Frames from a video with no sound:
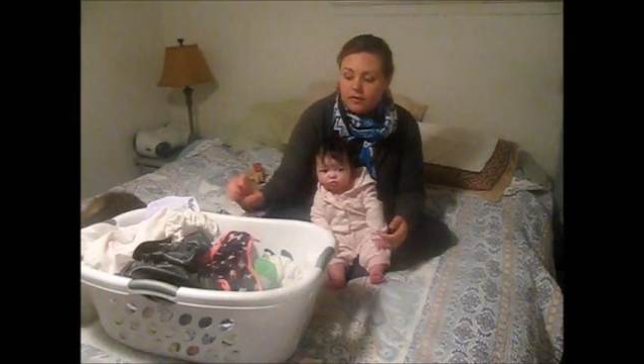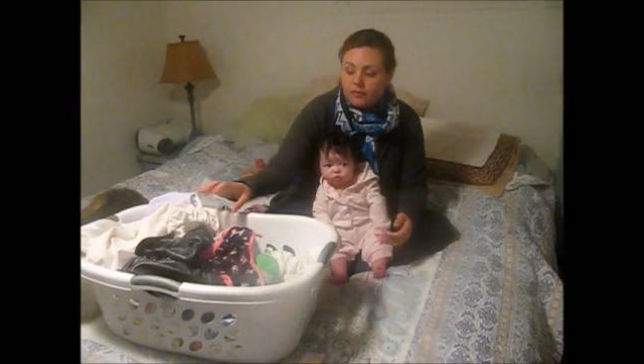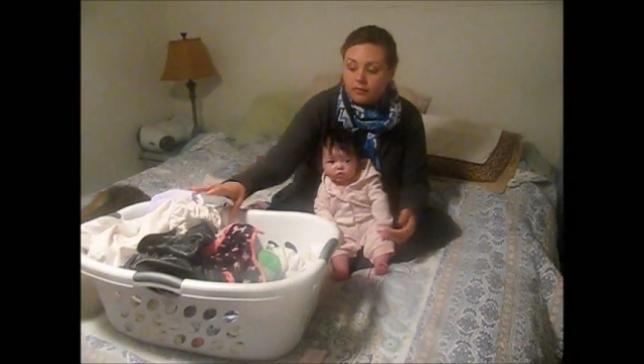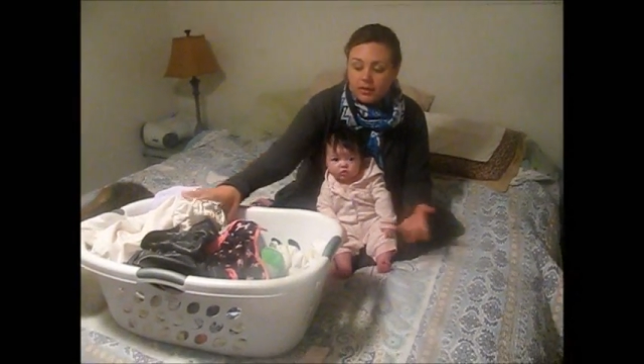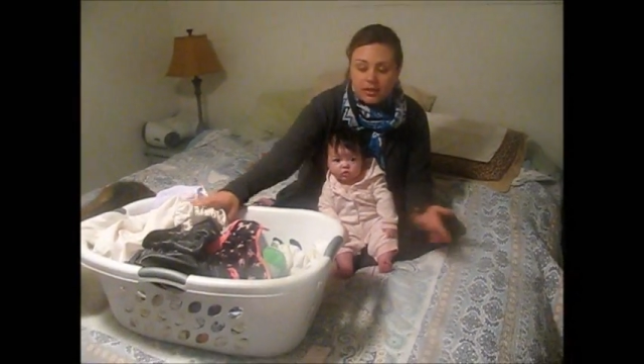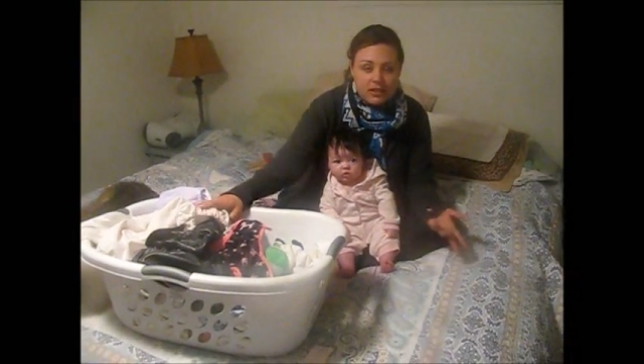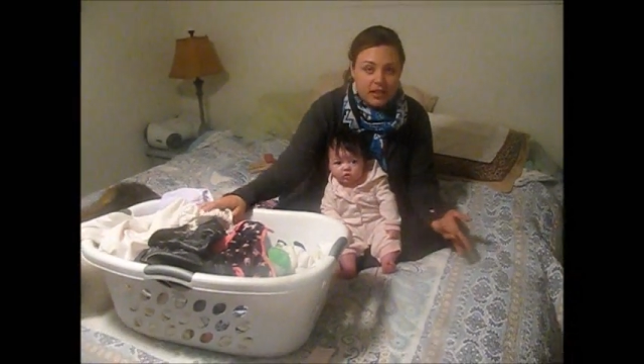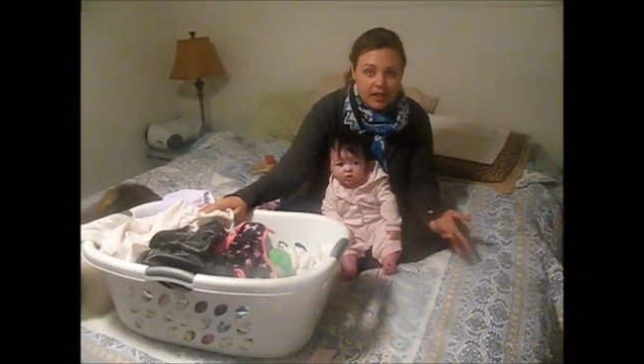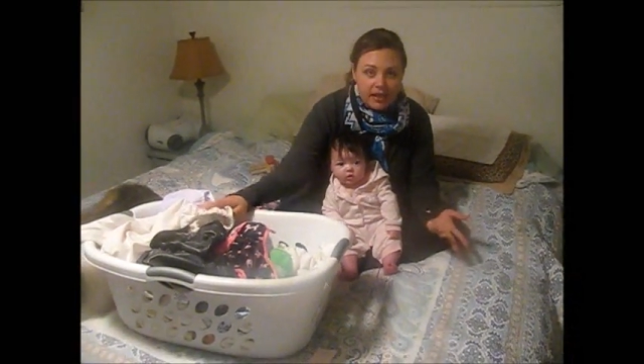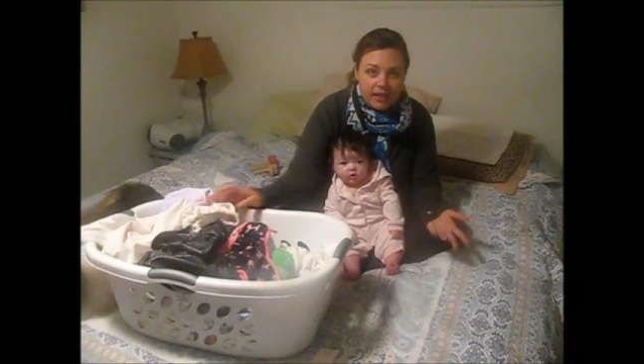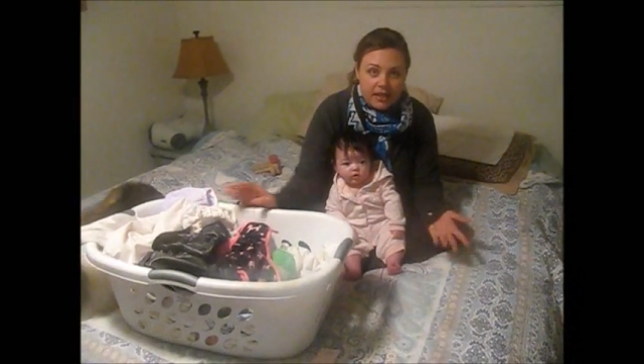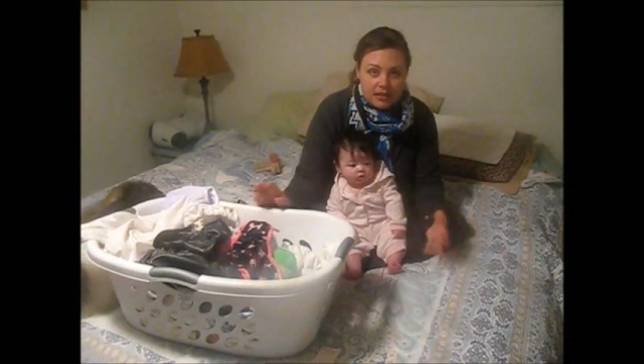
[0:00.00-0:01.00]
First
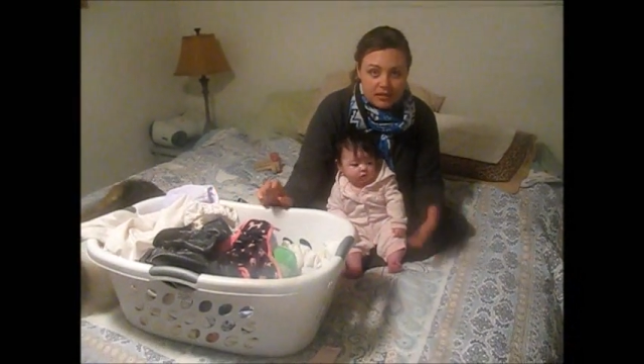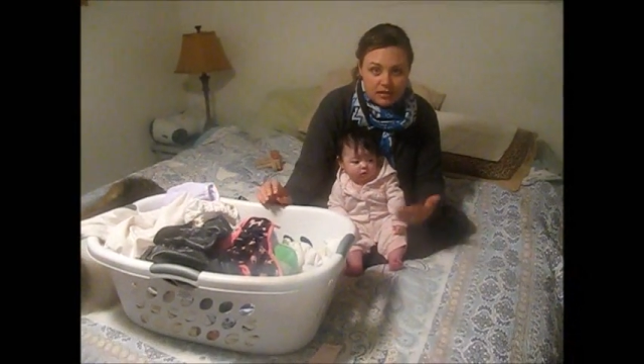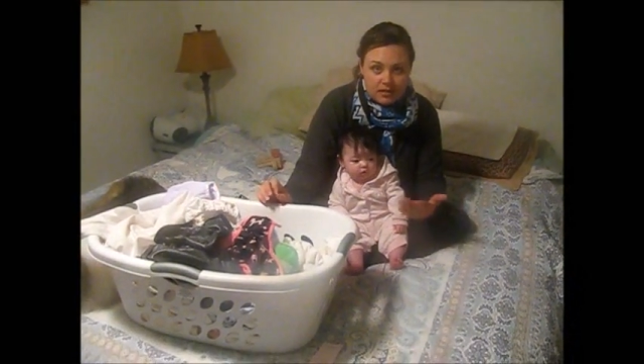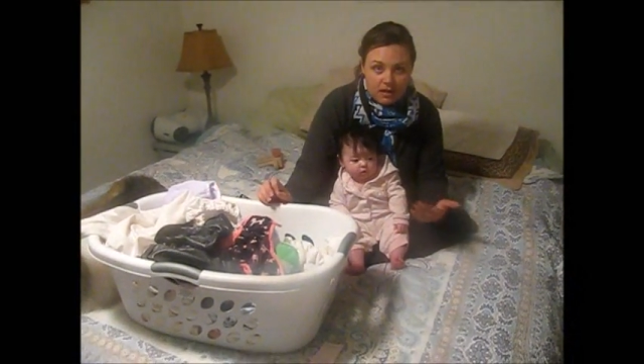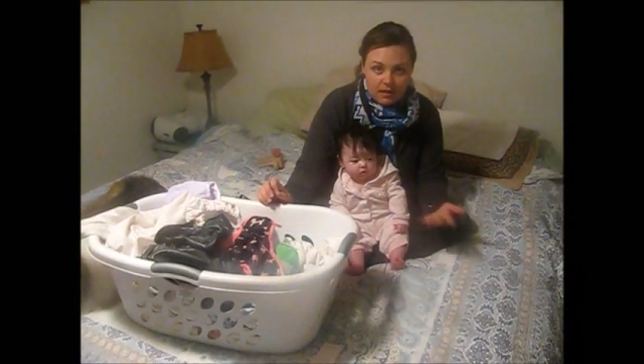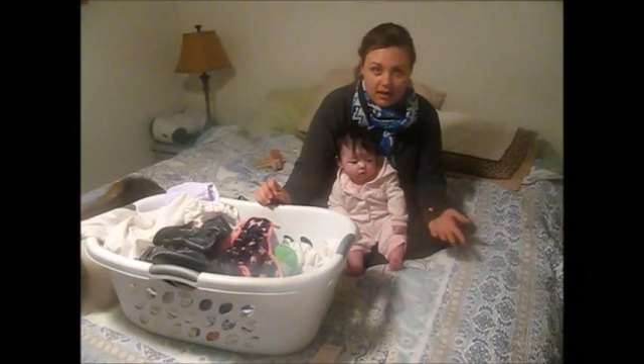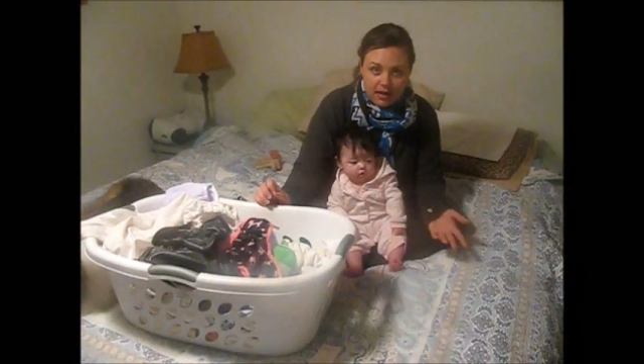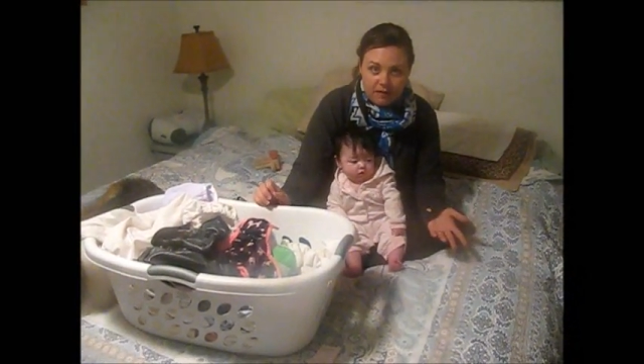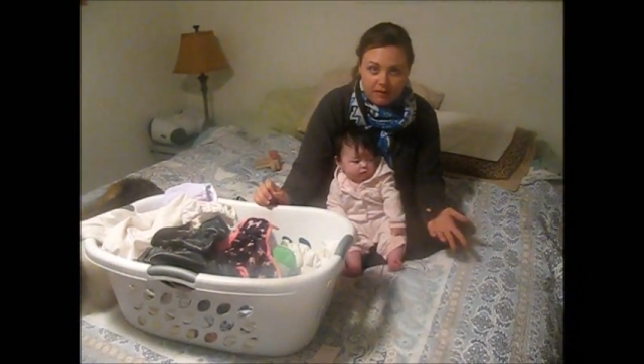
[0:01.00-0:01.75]
thing is, a lot of